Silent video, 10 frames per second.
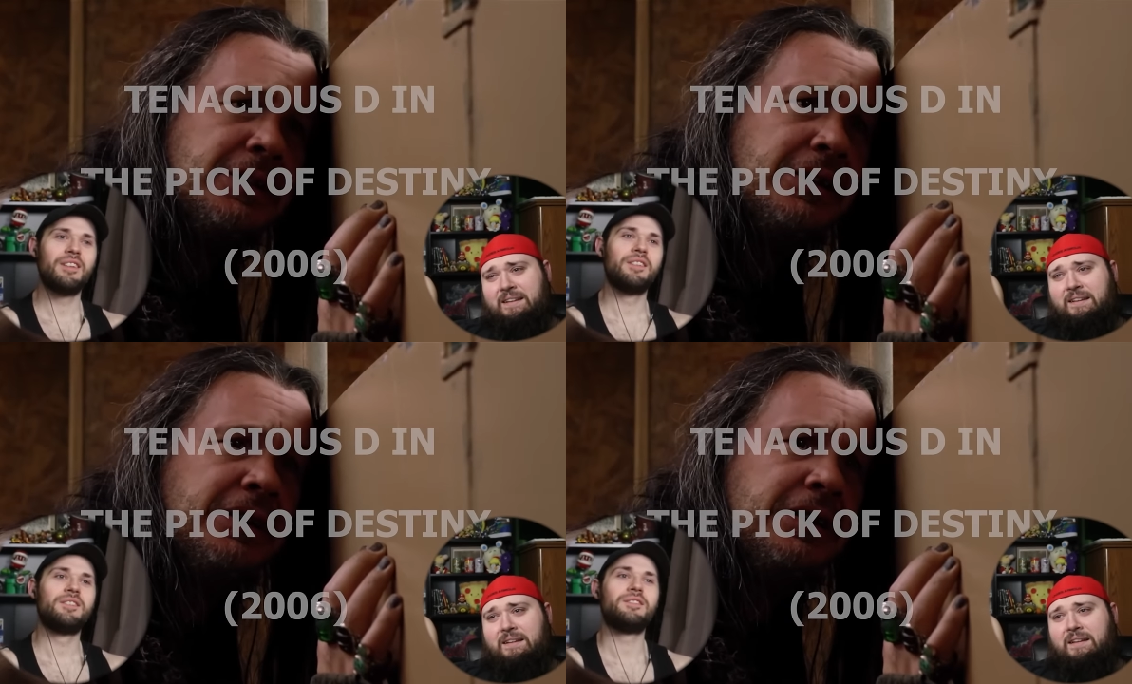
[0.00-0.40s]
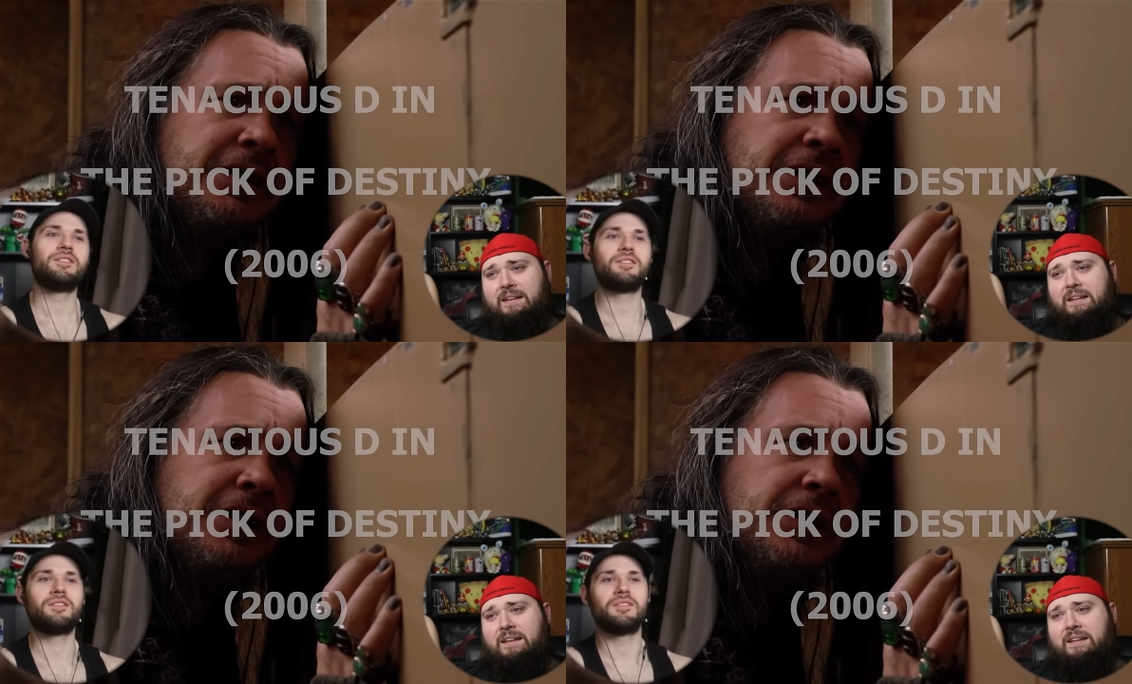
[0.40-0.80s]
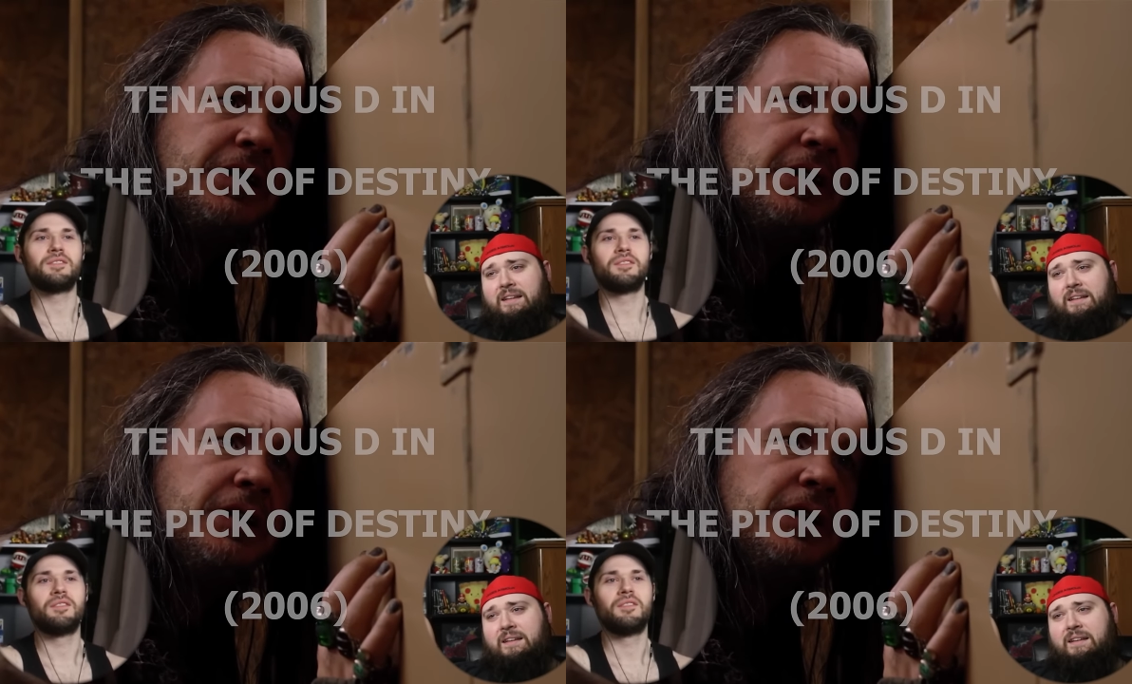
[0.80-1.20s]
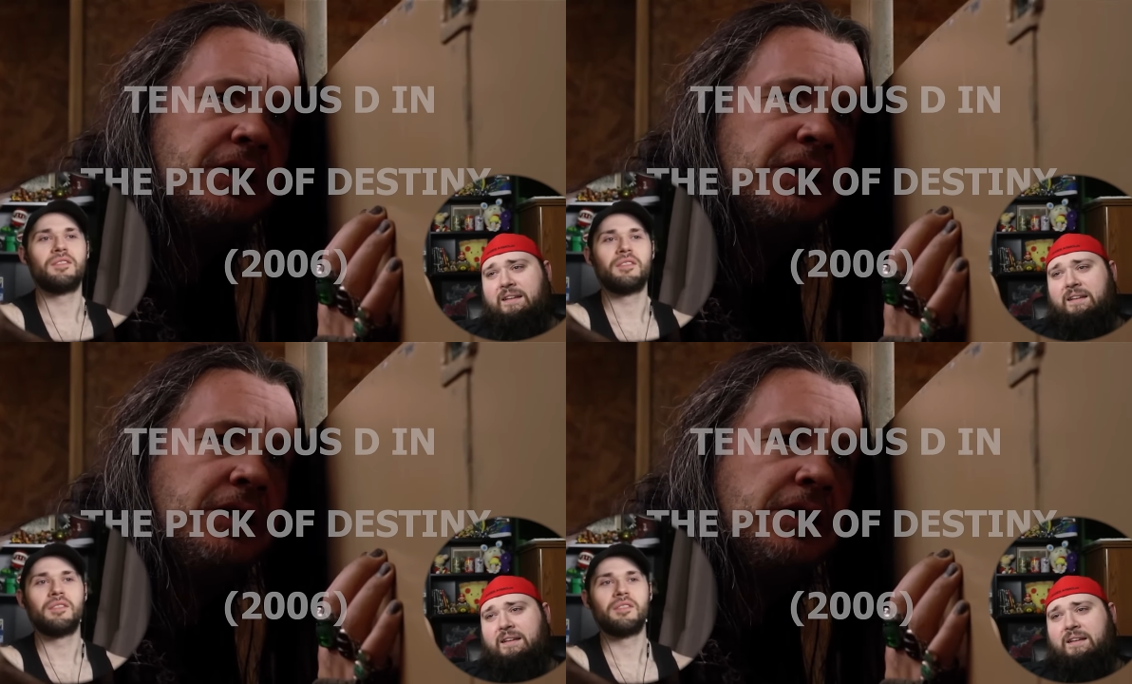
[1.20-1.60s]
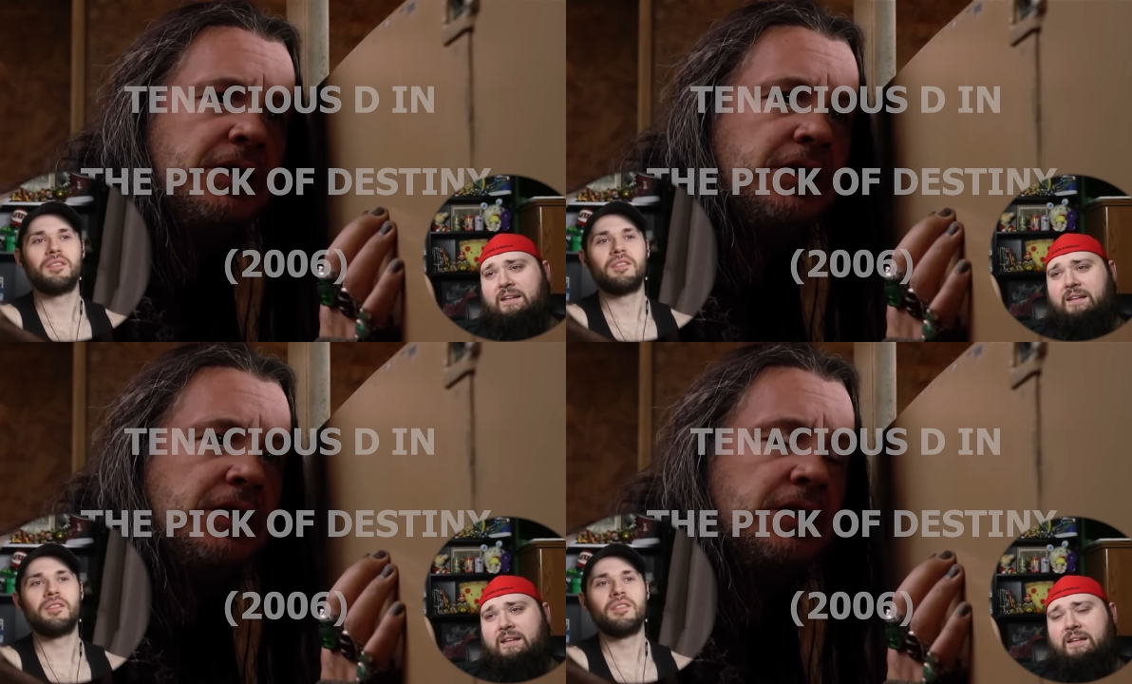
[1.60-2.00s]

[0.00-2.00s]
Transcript: Nothing is said.